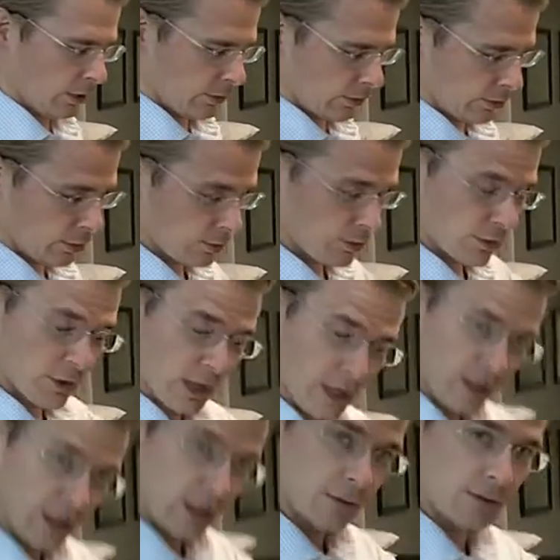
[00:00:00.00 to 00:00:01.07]
So
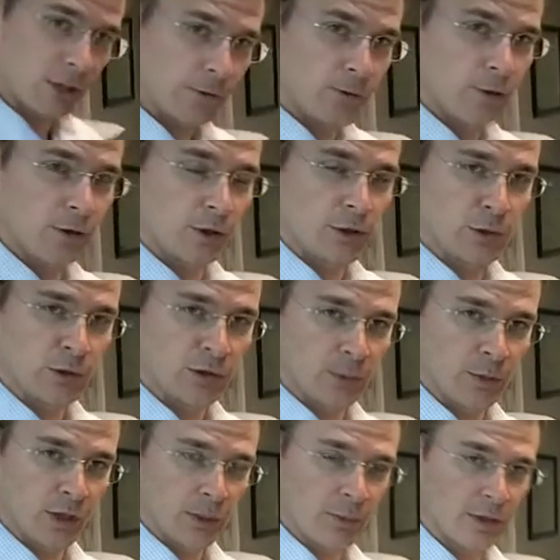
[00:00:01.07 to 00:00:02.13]
try it out if you're used to
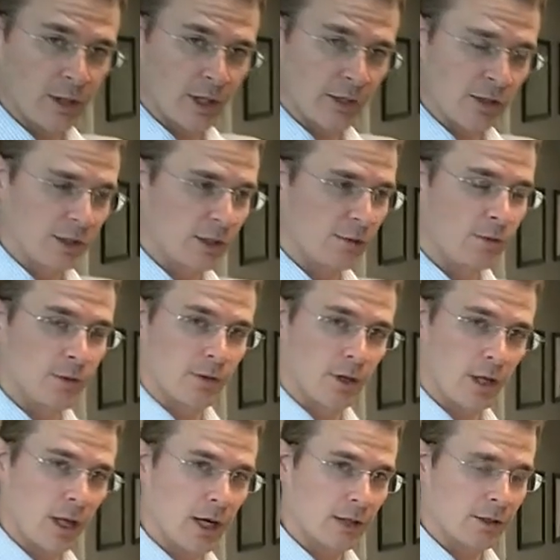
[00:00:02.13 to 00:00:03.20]
manipulation. If you're
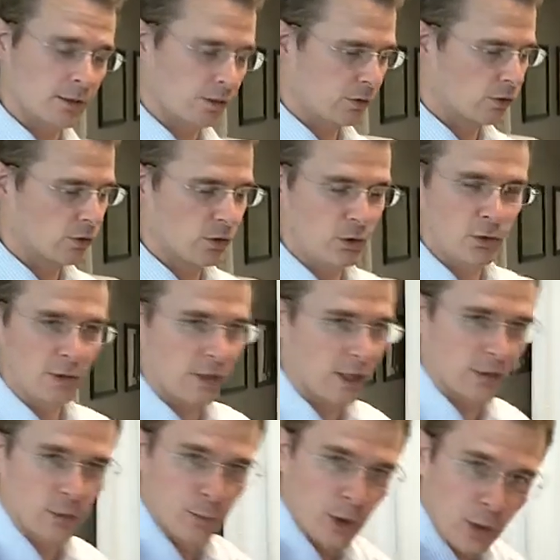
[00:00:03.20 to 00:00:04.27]
not, use it
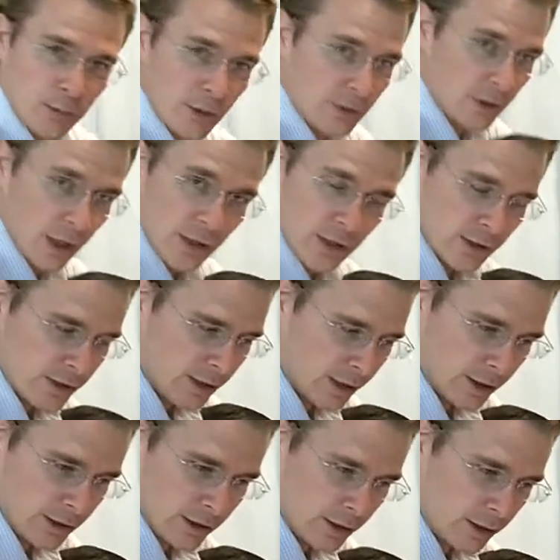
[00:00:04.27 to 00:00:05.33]
as a mobilization
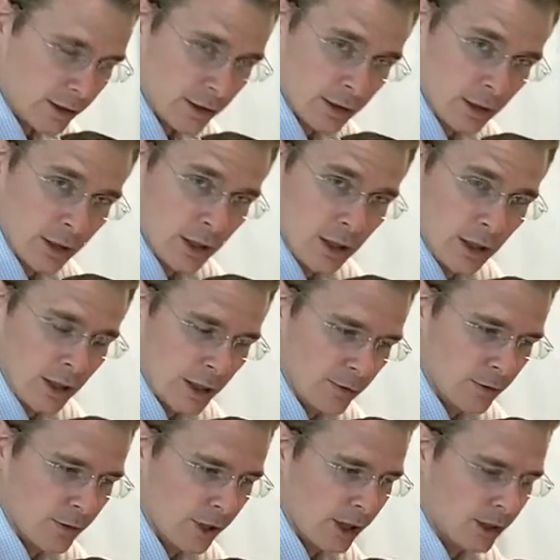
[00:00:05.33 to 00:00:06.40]
technique.
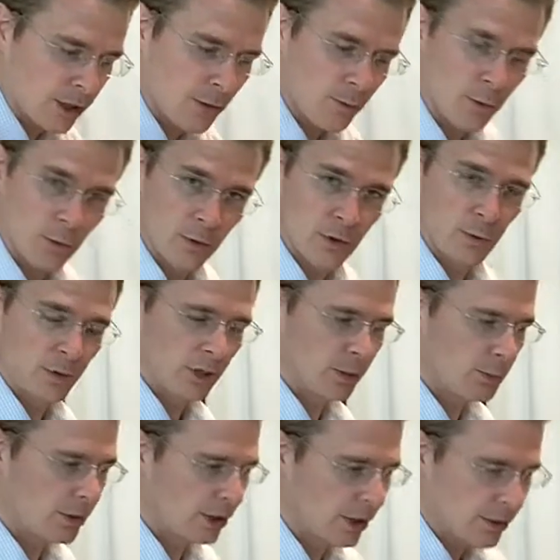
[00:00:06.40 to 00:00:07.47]
If you're not comfortable with
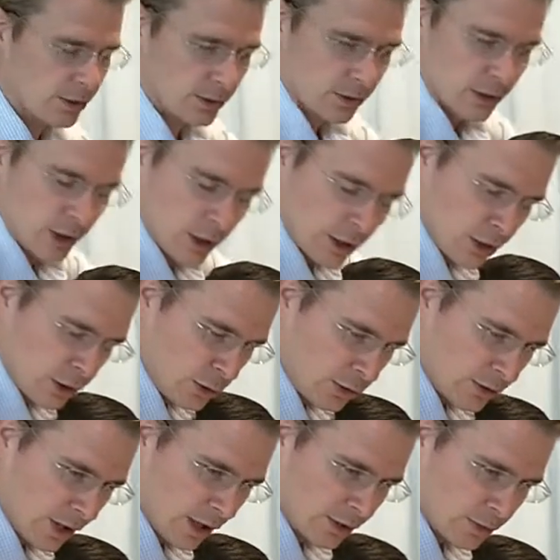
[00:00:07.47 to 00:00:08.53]
manipulation,
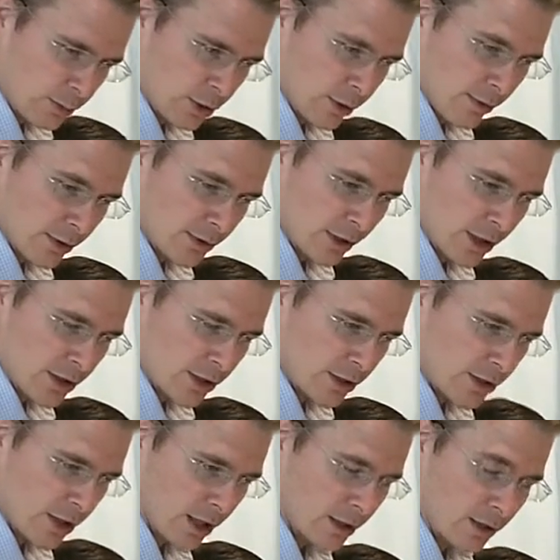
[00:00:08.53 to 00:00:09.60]
use it as a
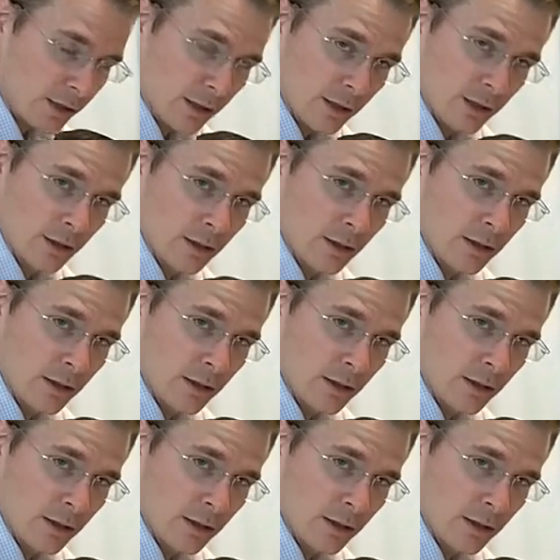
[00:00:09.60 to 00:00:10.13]
mobilization technique.